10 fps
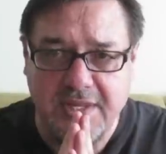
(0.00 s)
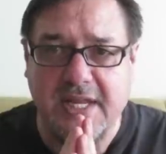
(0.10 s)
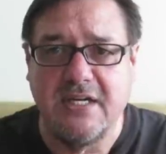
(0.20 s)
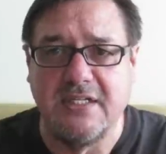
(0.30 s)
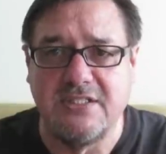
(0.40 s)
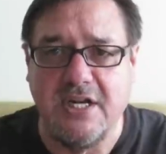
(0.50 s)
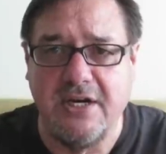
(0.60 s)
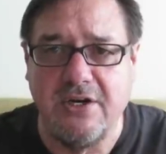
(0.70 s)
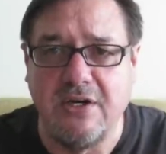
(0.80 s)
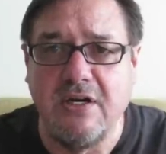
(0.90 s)
They got an
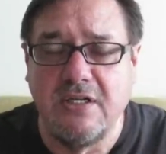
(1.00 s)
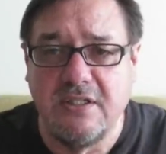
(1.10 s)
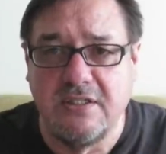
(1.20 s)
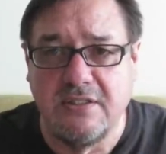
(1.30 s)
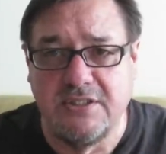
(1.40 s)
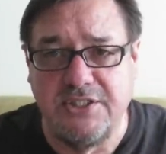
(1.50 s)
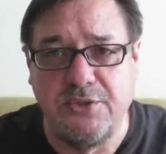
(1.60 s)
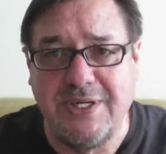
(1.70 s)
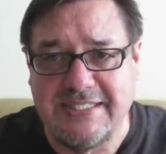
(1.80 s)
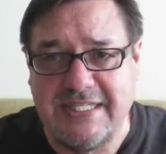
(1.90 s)
entire
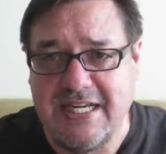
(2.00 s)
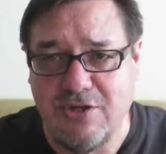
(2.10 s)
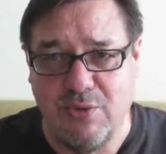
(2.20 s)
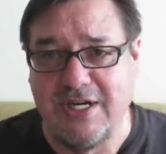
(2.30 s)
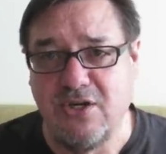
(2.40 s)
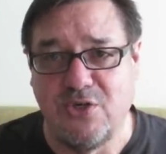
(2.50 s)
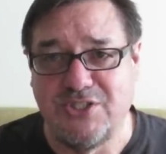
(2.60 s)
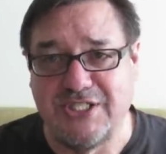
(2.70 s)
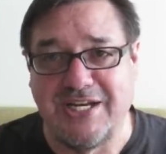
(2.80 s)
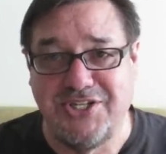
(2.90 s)
USA
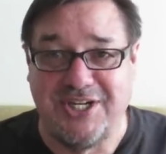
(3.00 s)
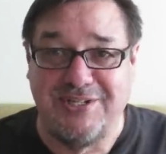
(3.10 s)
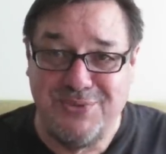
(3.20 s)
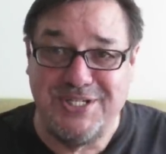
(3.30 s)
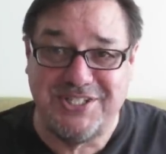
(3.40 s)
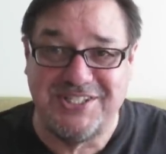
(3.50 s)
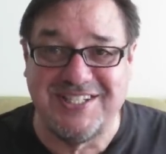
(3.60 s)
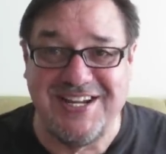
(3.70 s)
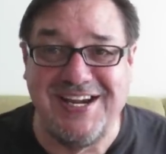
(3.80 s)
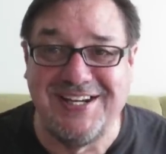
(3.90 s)
Gringo section, which
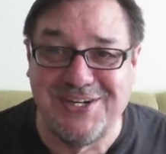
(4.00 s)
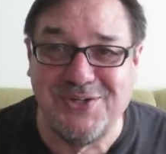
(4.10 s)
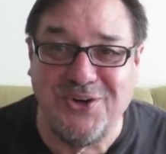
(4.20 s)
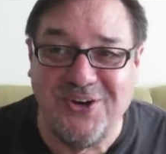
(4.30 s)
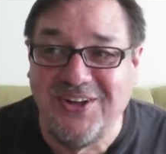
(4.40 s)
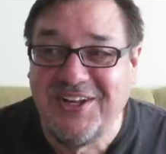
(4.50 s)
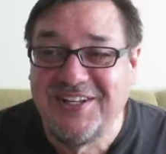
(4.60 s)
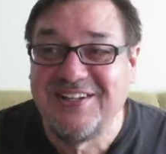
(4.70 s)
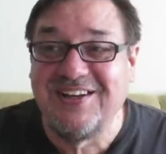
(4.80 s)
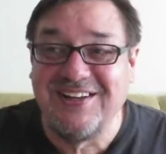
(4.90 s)
is kind of cool.
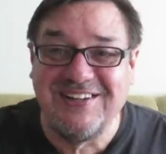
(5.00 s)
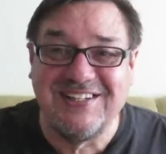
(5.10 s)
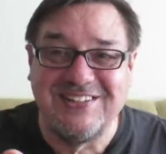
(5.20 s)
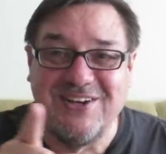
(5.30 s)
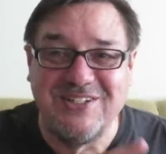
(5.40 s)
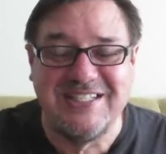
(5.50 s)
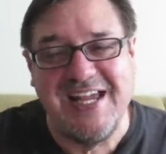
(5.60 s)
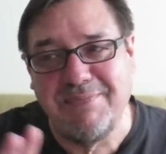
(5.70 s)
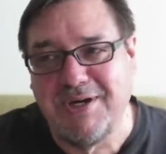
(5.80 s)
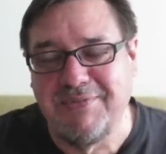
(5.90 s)
Oh, look at those.
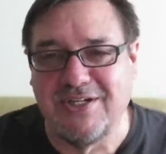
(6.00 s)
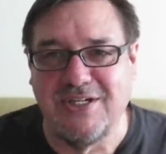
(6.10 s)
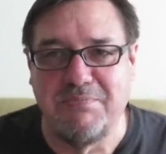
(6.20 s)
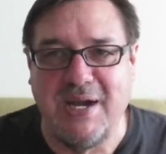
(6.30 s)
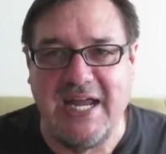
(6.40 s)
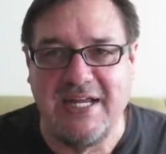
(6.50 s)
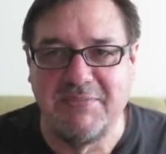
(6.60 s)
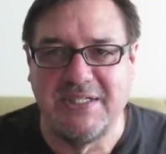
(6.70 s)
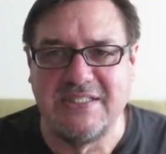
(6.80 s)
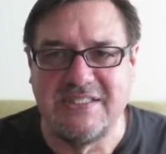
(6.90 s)
Yeah, but I'm not going to buy
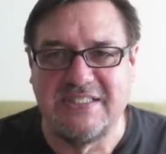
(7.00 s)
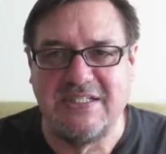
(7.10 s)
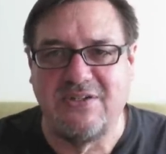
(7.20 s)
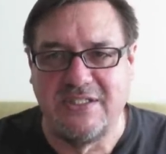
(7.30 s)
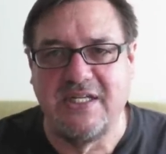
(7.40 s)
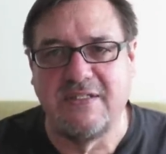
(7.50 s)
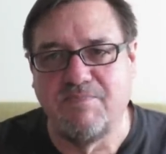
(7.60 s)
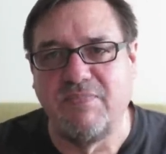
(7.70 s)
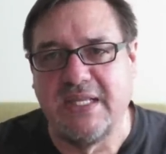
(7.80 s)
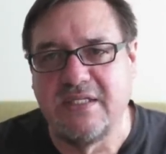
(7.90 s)
it because, you know, it, it,
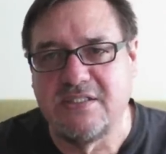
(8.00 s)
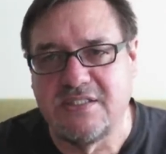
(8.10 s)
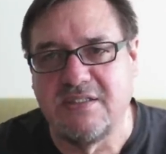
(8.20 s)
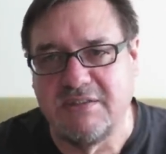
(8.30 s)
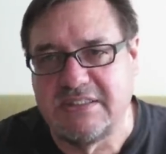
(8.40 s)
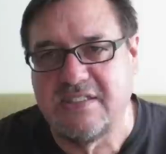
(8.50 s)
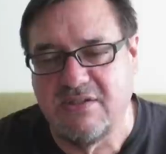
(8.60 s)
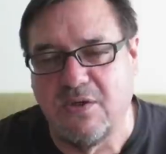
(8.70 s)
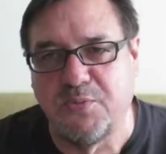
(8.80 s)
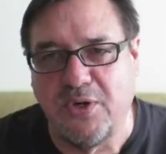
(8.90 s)
it's it's a
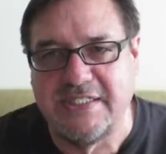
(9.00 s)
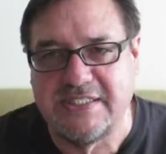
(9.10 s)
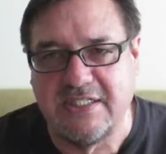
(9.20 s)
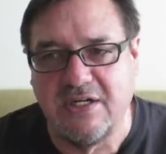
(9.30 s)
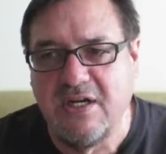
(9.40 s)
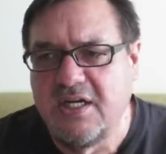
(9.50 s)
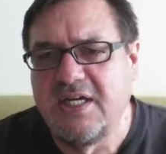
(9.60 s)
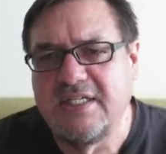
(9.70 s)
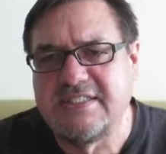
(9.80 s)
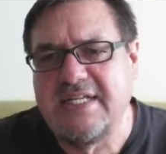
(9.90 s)
little pricier.
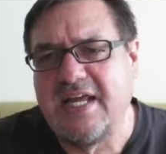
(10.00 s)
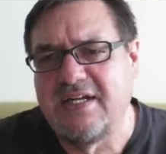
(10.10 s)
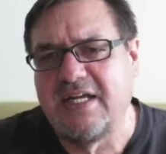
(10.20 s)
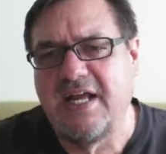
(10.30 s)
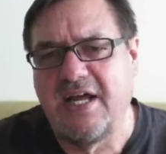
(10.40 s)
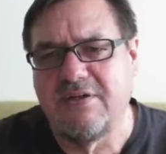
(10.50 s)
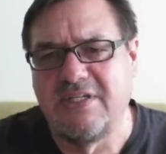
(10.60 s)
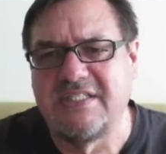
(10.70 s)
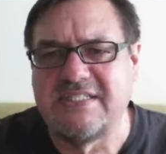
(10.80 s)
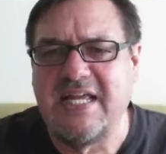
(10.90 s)
It's not out
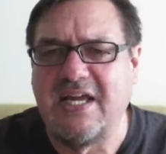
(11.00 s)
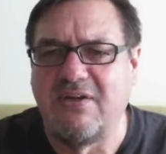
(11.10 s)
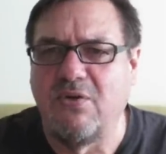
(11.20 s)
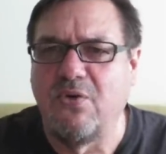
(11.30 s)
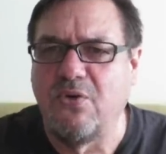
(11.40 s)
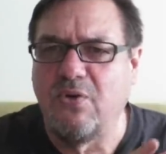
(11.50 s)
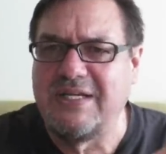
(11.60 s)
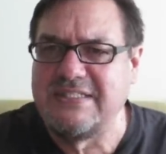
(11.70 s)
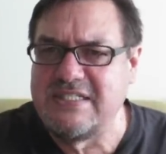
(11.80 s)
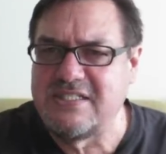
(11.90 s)
of it's not
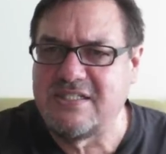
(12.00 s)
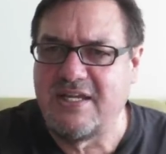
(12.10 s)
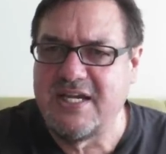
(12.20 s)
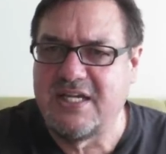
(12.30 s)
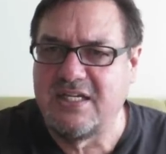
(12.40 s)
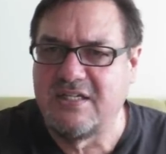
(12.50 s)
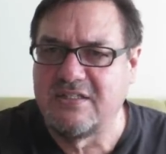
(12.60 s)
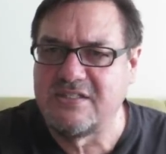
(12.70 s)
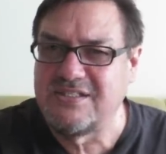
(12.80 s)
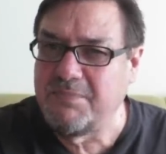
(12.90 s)
horrendous like
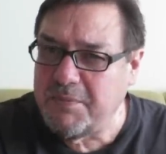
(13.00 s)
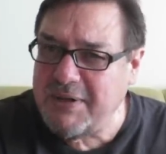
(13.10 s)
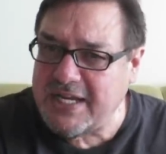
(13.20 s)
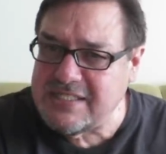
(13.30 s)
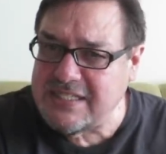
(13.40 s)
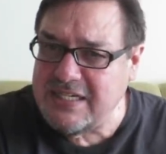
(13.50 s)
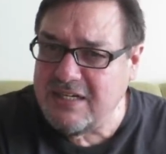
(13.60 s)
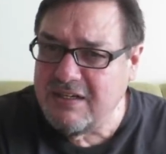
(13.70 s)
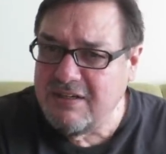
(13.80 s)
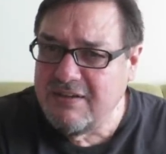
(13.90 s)
in Super Maxi,